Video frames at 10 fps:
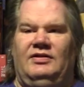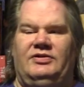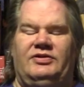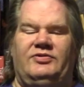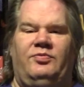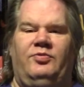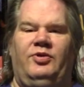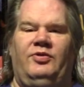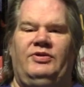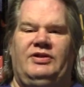just
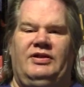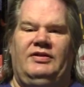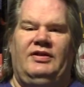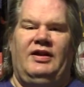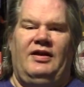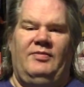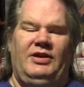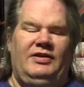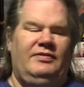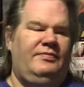ruins it. I
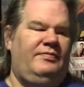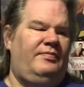mean,